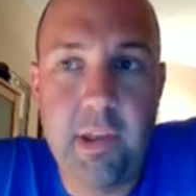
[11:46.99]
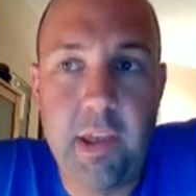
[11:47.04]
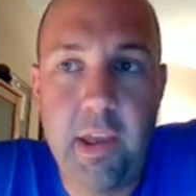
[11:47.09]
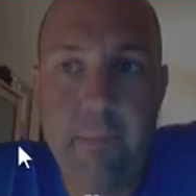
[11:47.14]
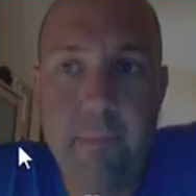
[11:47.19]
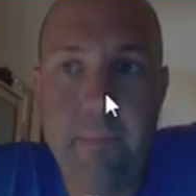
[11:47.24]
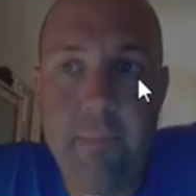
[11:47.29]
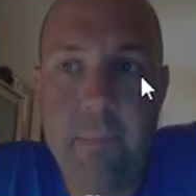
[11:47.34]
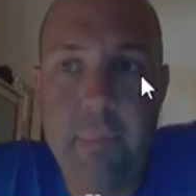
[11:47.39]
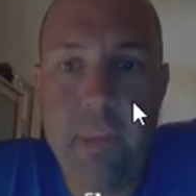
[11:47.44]

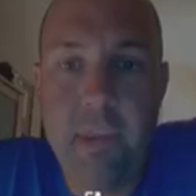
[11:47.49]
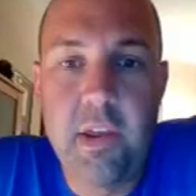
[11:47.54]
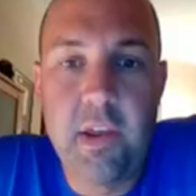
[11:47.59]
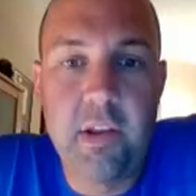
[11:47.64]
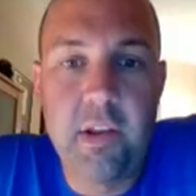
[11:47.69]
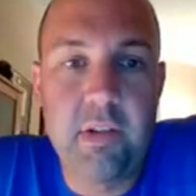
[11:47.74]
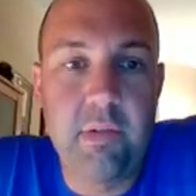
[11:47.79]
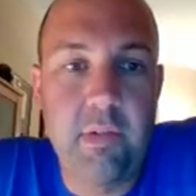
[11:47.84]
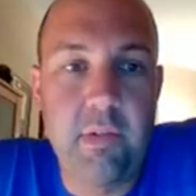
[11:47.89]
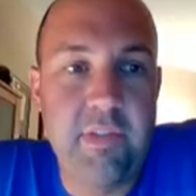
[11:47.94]
Okay,
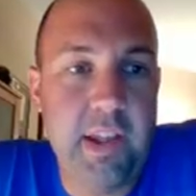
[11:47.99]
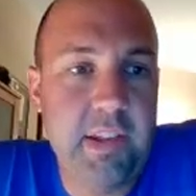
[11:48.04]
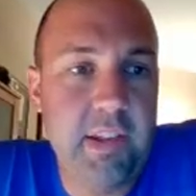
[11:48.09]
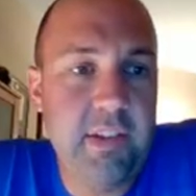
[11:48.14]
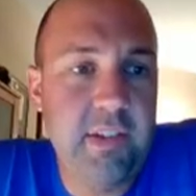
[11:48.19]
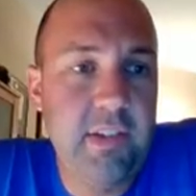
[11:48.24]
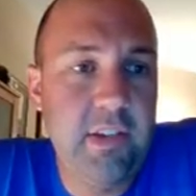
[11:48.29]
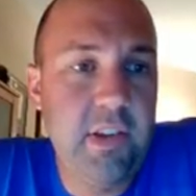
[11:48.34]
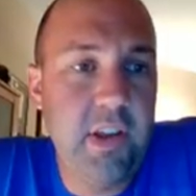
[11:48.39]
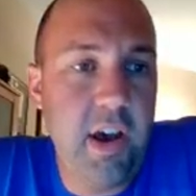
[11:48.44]
so we've got
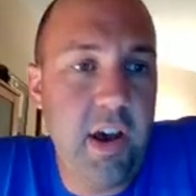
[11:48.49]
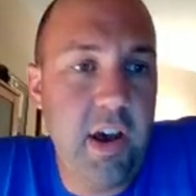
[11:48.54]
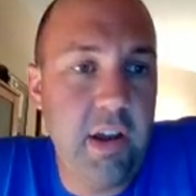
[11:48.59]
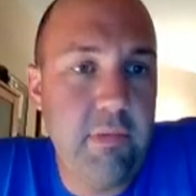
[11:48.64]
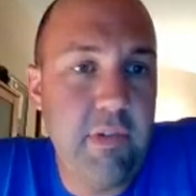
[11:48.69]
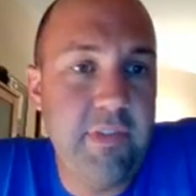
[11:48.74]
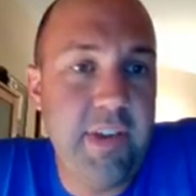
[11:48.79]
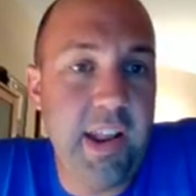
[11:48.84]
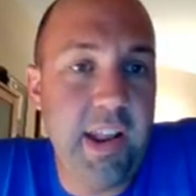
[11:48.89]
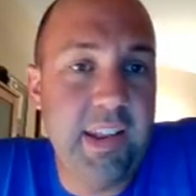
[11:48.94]
this done.
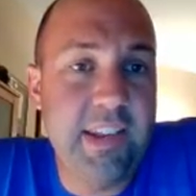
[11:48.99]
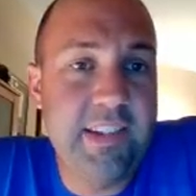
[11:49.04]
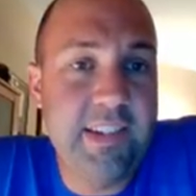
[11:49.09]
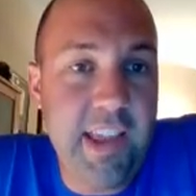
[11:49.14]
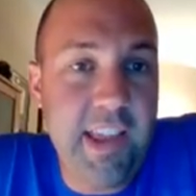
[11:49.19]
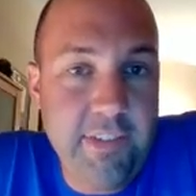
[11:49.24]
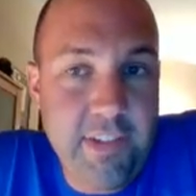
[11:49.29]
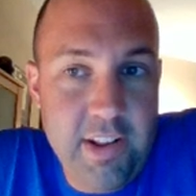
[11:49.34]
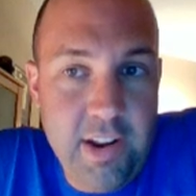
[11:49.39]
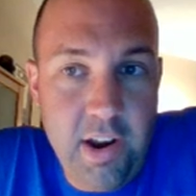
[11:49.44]
We've got it
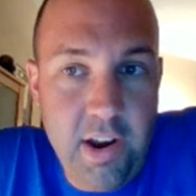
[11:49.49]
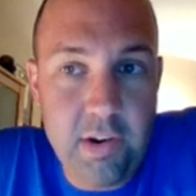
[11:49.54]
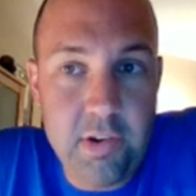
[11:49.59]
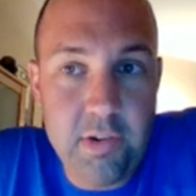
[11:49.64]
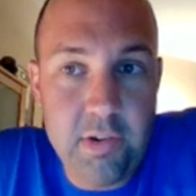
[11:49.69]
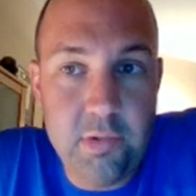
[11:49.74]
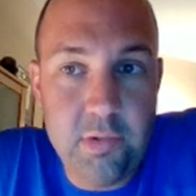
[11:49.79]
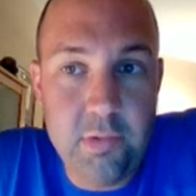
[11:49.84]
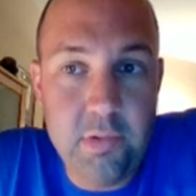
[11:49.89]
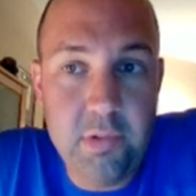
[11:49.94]
saved in our
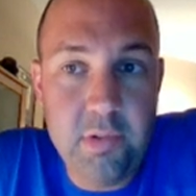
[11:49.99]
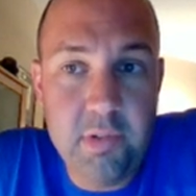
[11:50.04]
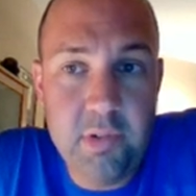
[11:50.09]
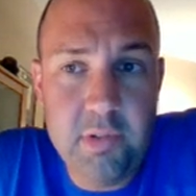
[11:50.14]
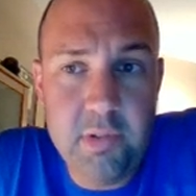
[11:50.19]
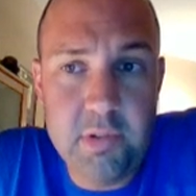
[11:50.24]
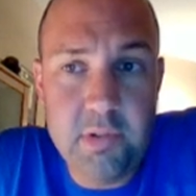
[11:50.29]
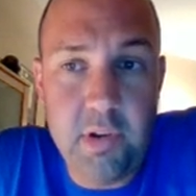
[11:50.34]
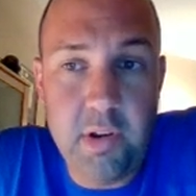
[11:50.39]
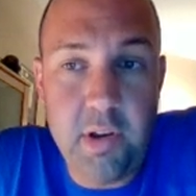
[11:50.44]
Google
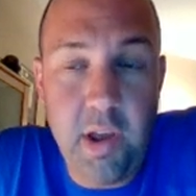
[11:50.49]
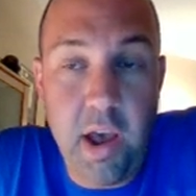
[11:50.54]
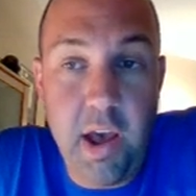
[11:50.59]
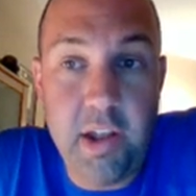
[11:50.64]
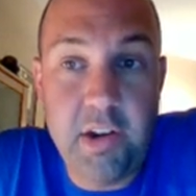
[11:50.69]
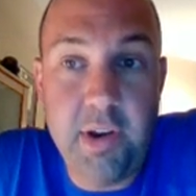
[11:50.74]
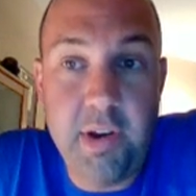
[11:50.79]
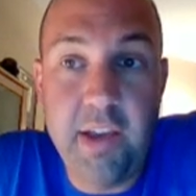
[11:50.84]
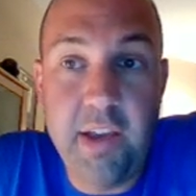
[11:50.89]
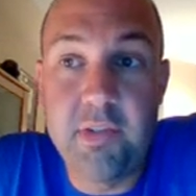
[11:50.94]

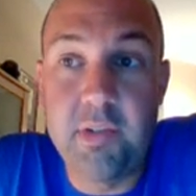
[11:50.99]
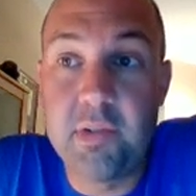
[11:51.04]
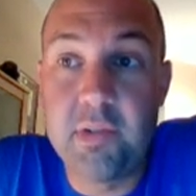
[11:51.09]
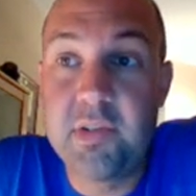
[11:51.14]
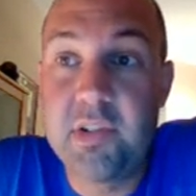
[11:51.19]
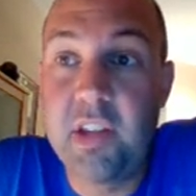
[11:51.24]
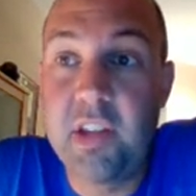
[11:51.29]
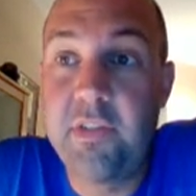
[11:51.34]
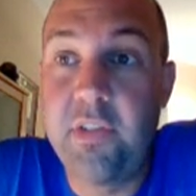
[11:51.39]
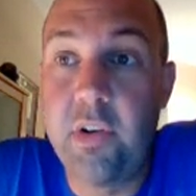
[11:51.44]
Drive
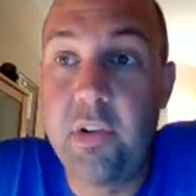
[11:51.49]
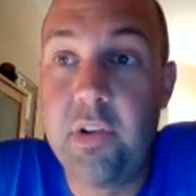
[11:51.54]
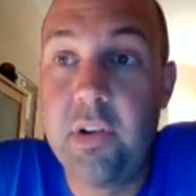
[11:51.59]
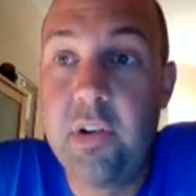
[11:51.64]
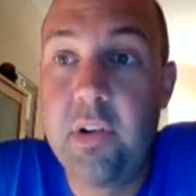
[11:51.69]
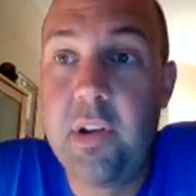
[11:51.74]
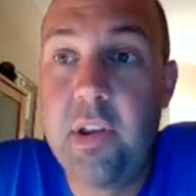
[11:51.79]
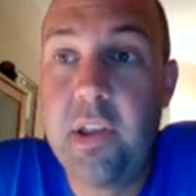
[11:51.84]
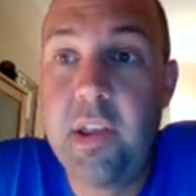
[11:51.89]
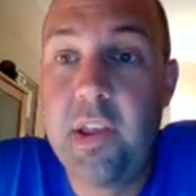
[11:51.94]
Social Days folder.